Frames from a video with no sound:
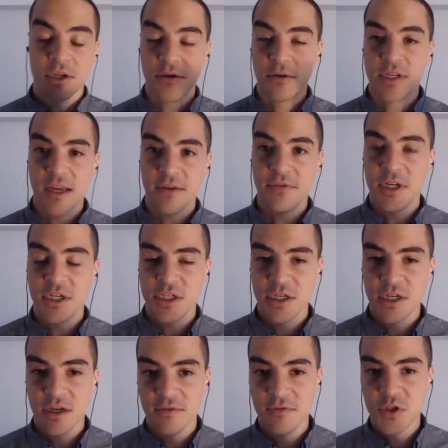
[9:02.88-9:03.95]
the definition
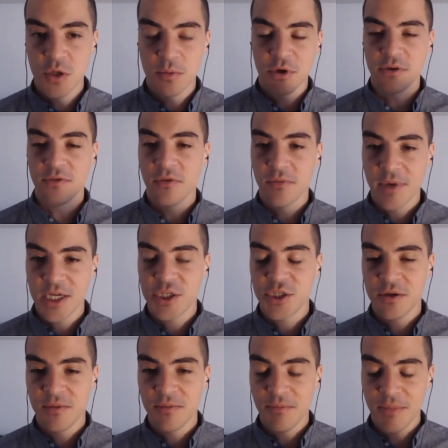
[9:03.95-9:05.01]
of super
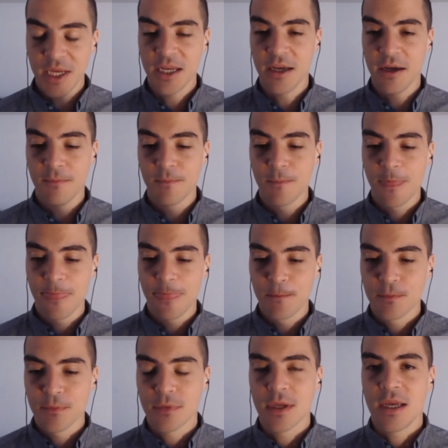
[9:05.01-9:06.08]
information media,
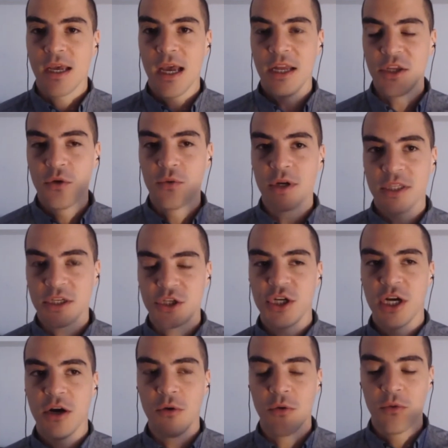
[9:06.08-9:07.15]
and you want to
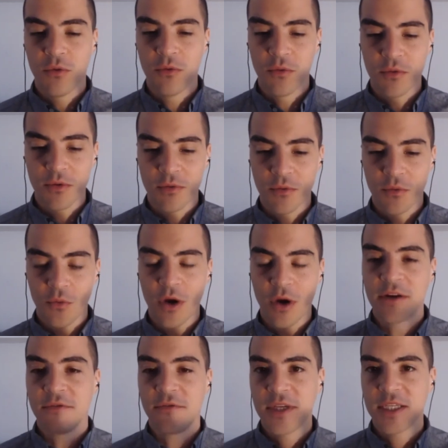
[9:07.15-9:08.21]
show
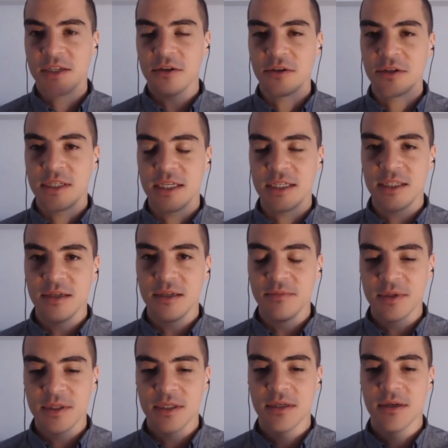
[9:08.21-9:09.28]
what physical
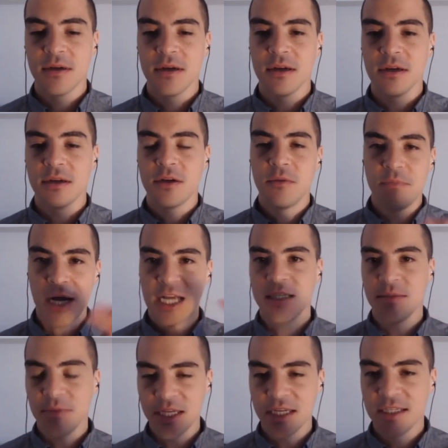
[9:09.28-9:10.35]
systems could
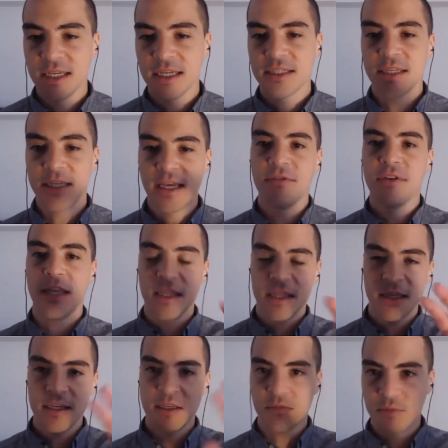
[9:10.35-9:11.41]
possibly exist given that
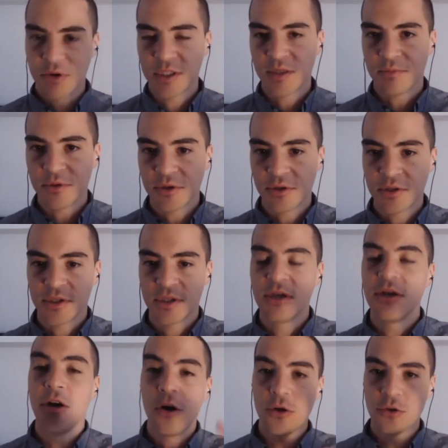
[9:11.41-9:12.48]
these principles
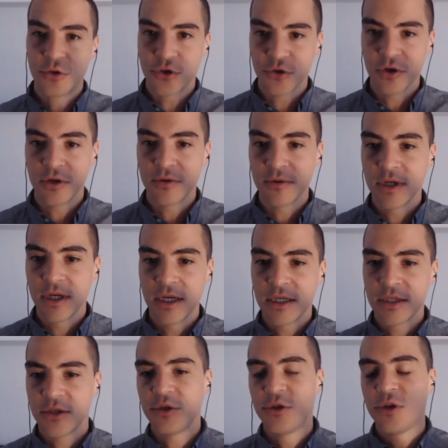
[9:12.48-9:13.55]
hold true.
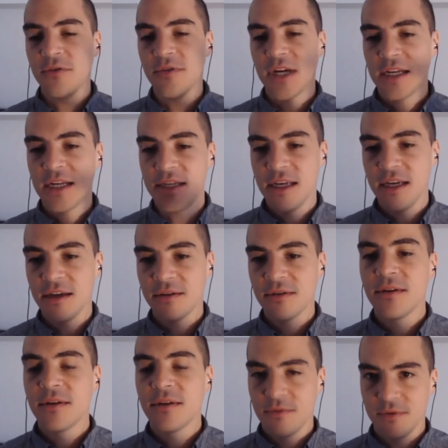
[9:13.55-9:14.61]
So do you have an idea?
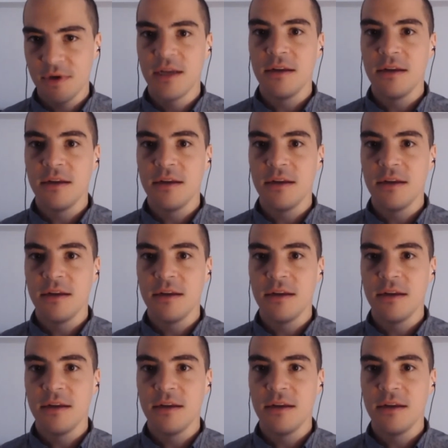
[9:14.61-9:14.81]
Right.